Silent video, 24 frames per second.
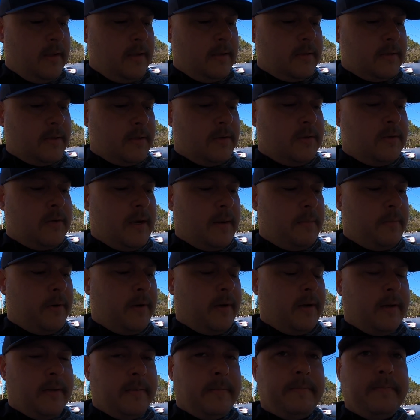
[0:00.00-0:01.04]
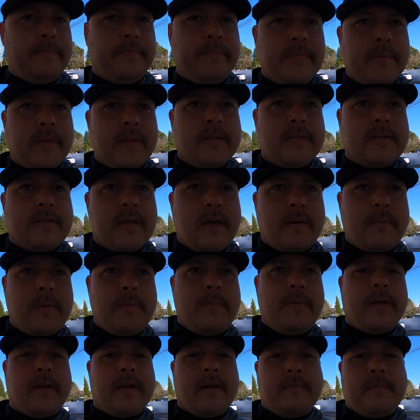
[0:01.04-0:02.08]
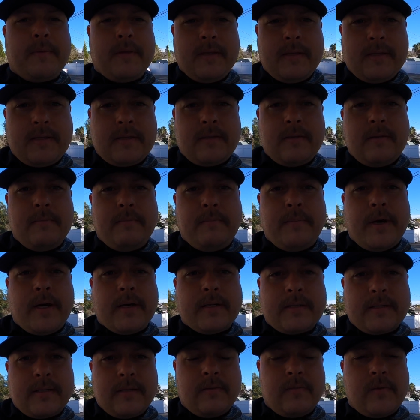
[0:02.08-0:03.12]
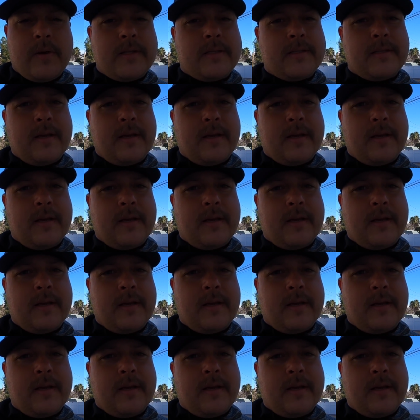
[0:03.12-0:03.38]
So Deborah saw me pick up this Boston Red